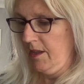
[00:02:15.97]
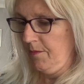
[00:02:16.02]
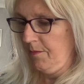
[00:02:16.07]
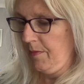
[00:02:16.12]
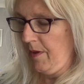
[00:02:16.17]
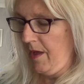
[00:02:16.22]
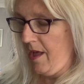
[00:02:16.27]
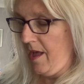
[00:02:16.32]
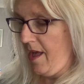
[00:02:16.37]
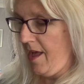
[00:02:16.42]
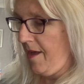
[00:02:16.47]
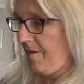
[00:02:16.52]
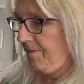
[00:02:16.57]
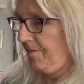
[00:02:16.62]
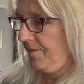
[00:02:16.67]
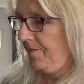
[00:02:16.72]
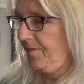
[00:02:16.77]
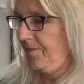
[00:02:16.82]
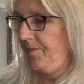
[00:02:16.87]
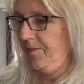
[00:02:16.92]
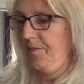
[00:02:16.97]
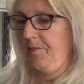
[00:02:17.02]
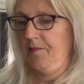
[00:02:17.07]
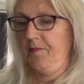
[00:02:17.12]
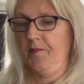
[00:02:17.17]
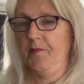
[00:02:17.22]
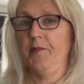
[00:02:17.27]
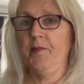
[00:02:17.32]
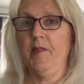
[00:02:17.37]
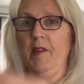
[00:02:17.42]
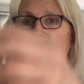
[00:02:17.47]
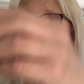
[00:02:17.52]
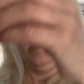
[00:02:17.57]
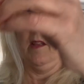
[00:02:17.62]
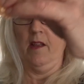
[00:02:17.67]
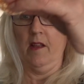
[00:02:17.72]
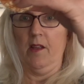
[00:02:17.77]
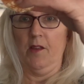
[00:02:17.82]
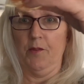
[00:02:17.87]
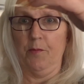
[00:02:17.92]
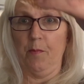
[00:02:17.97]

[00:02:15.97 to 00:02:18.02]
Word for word: But um, let's